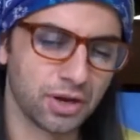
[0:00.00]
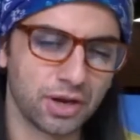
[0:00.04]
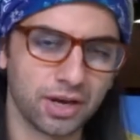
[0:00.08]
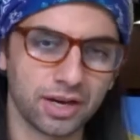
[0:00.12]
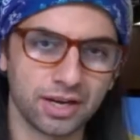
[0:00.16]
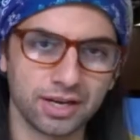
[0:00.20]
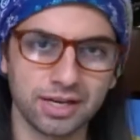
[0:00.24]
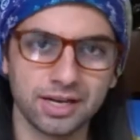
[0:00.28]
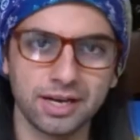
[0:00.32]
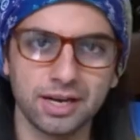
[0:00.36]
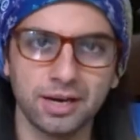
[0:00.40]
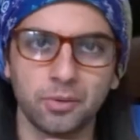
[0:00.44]

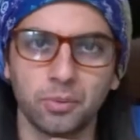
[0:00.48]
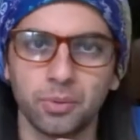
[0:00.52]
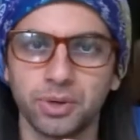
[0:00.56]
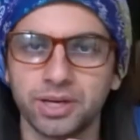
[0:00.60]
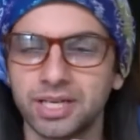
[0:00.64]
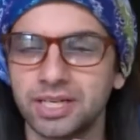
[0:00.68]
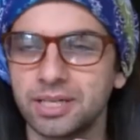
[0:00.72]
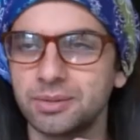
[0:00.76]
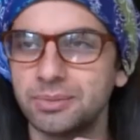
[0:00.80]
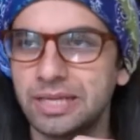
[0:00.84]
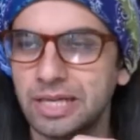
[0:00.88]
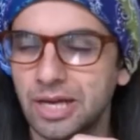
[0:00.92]
Uh, we're
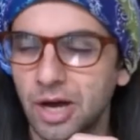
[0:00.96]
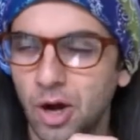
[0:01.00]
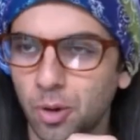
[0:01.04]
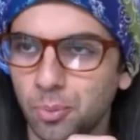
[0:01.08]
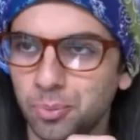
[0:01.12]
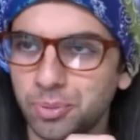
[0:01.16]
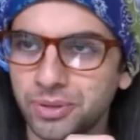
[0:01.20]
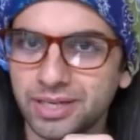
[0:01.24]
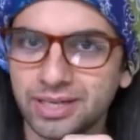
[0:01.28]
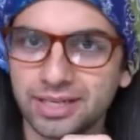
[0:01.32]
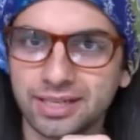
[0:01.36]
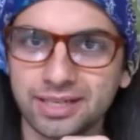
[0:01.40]
going to be
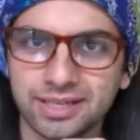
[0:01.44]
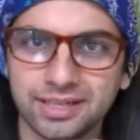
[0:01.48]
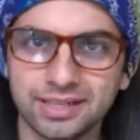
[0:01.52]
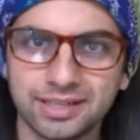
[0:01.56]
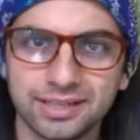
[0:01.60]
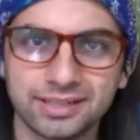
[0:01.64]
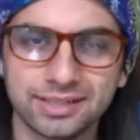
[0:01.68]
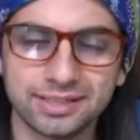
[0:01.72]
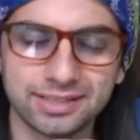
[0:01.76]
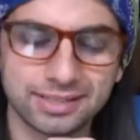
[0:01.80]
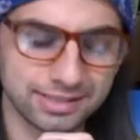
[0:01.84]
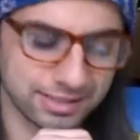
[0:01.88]
opening,
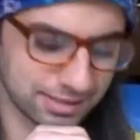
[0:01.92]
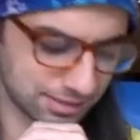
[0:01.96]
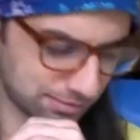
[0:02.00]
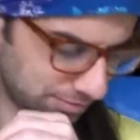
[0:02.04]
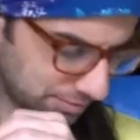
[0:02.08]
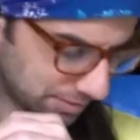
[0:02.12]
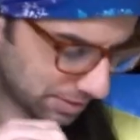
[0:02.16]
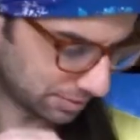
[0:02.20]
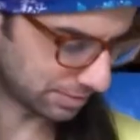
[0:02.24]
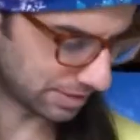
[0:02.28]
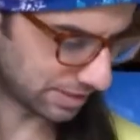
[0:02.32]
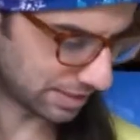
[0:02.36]
um,
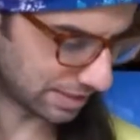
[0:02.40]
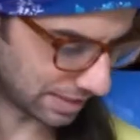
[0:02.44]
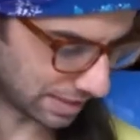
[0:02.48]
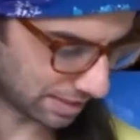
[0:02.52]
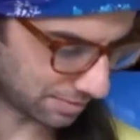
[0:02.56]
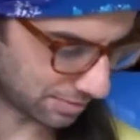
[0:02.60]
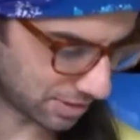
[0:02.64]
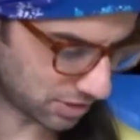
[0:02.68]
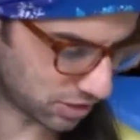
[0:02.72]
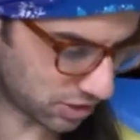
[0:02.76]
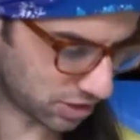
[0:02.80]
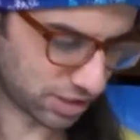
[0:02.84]
let me see, how
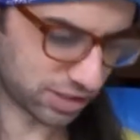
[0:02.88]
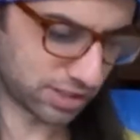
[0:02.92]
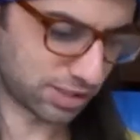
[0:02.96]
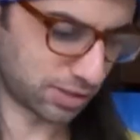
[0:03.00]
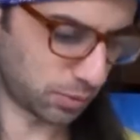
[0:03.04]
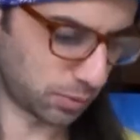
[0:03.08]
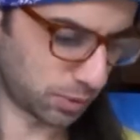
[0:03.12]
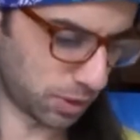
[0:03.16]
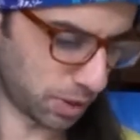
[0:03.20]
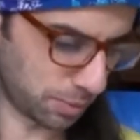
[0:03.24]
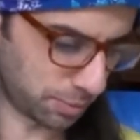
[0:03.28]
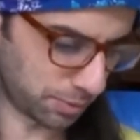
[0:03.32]
many chests are
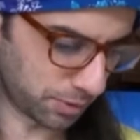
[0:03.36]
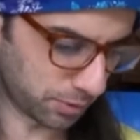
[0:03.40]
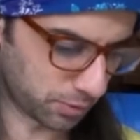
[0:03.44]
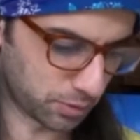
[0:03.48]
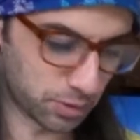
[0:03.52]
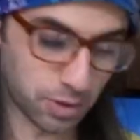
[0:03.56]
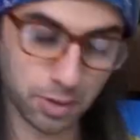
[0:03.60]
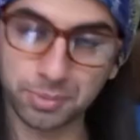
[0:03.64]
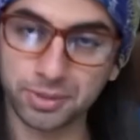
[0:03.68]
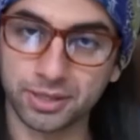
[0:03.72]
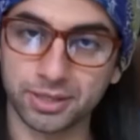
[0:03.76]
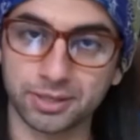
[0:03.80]
we opening?
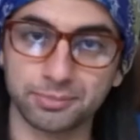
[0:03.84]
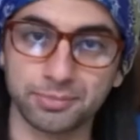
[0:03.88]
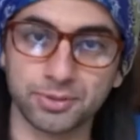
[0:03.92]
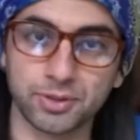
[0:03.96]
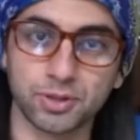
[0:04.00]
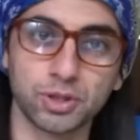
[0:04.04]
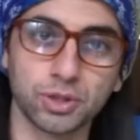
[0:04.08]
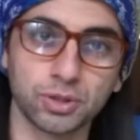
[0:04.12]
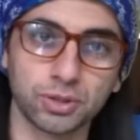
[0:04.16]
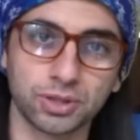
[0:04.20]
We're opening up